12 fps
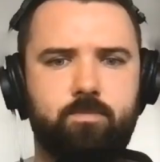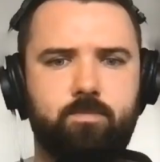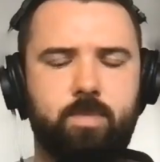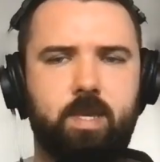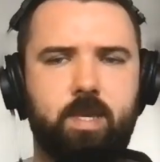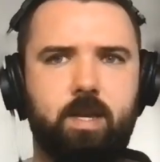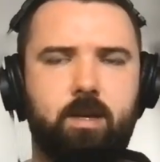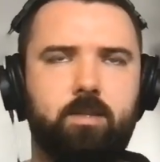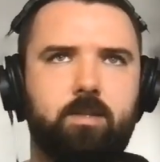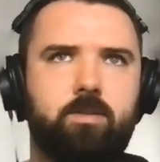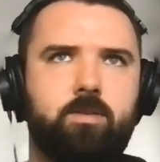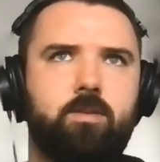Yeah,
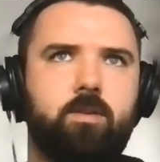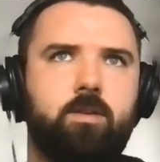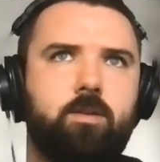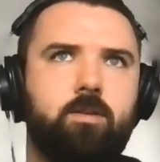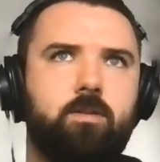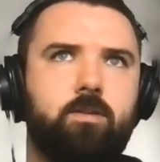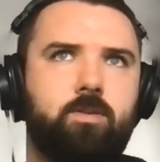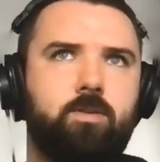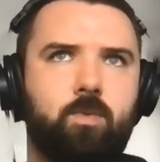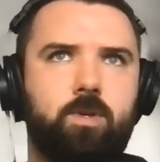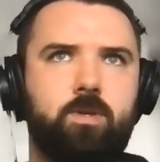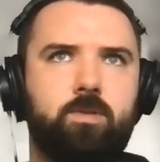that's the
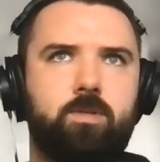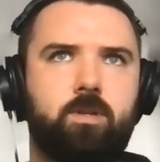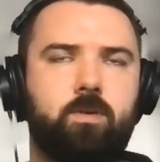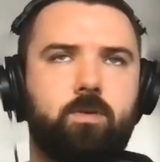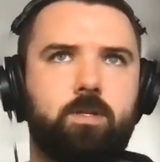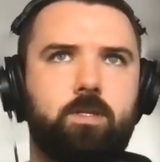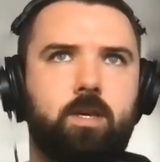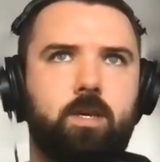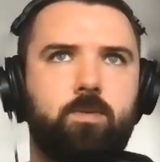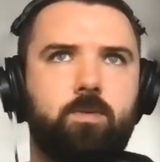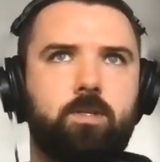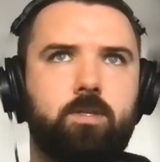quote we used to always
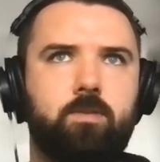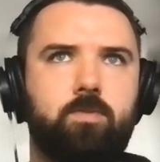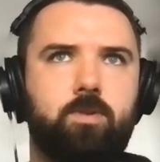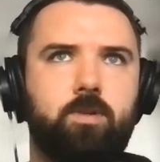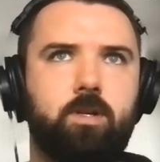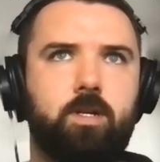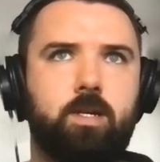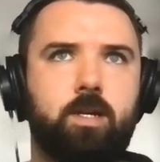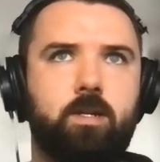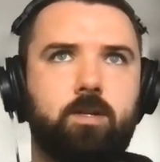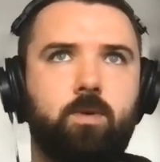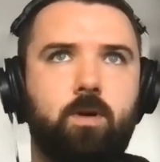say, was if you're looking
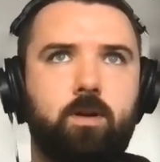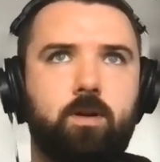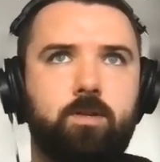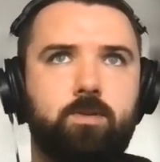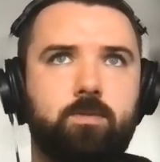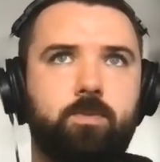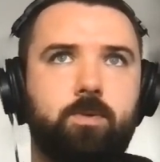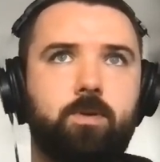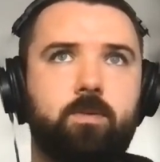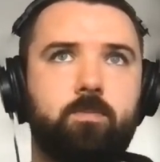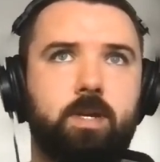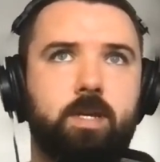at a quarterly
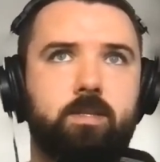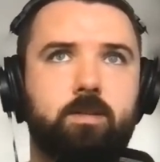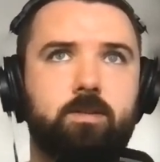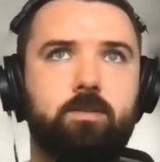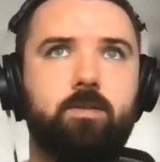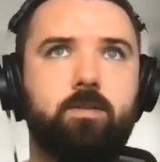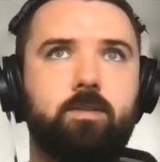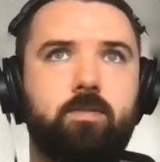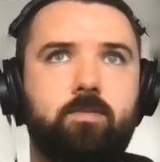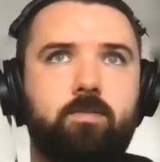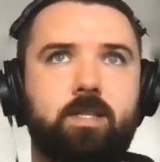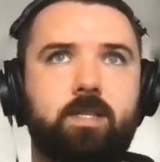report and basing your whole
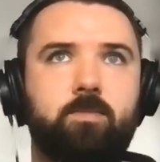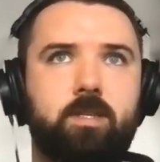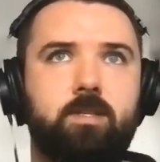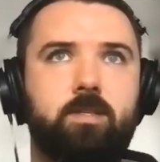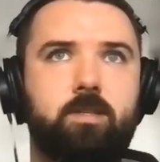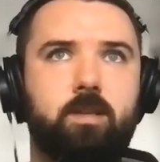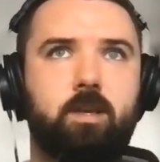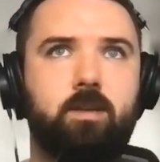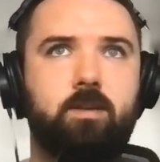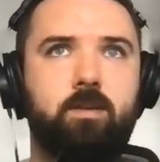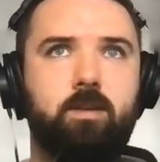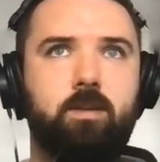investment thesis on
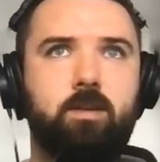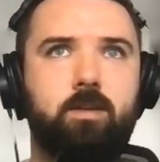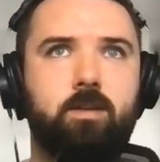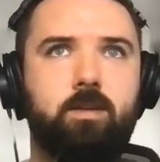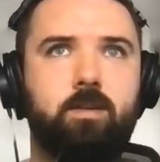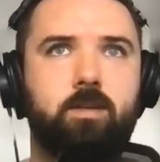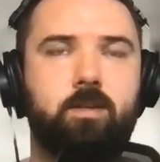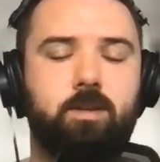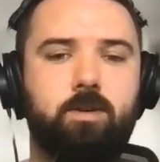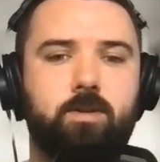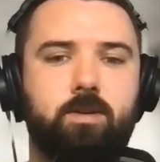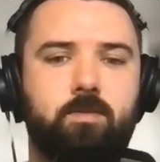it,
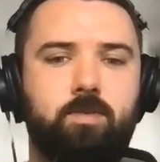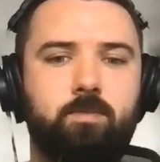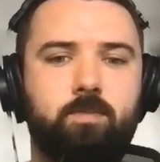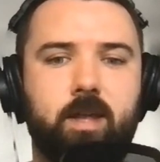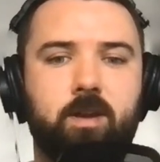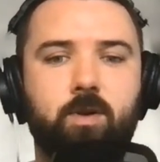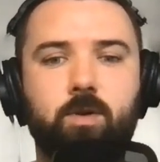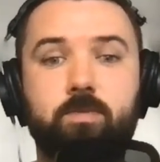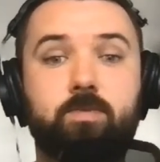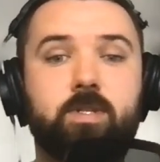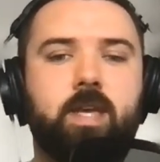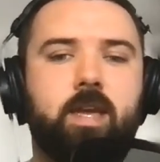if you plan on holding
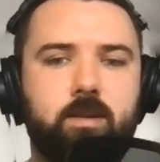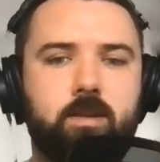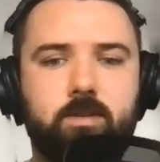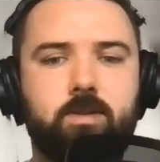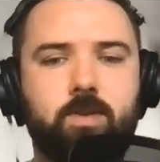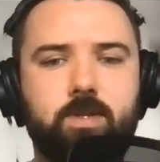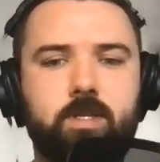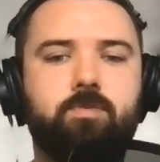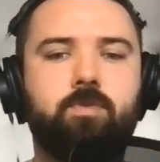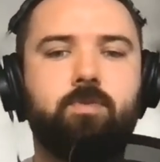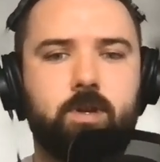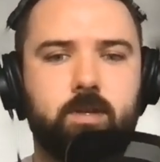for 10 years, you're going to see
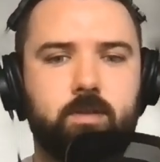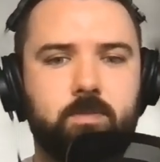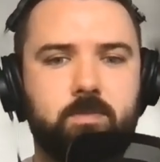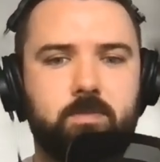40 of them.